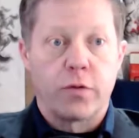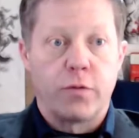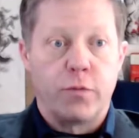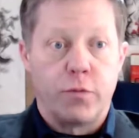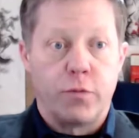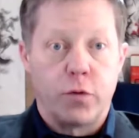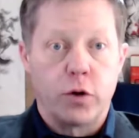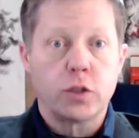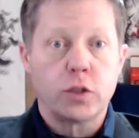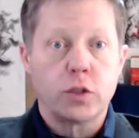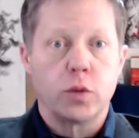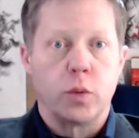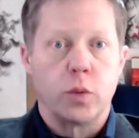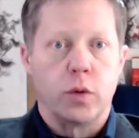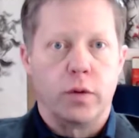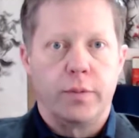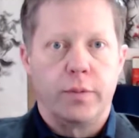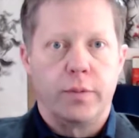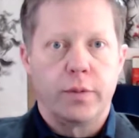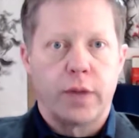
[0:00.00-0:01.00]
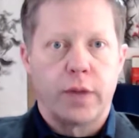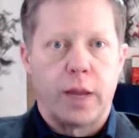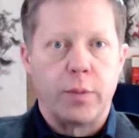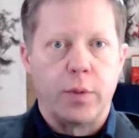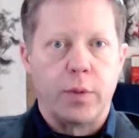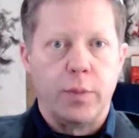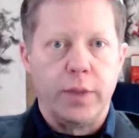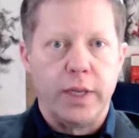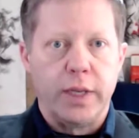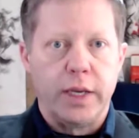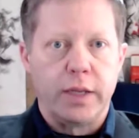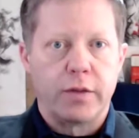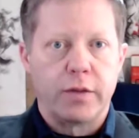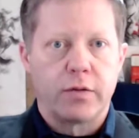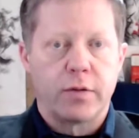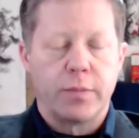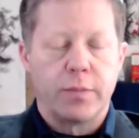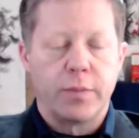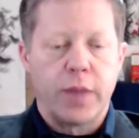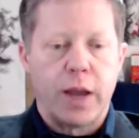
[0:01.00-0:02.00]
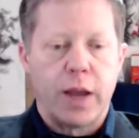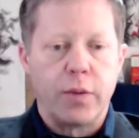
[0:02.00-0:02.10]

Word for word: virtual type of meetings, mm-hmm.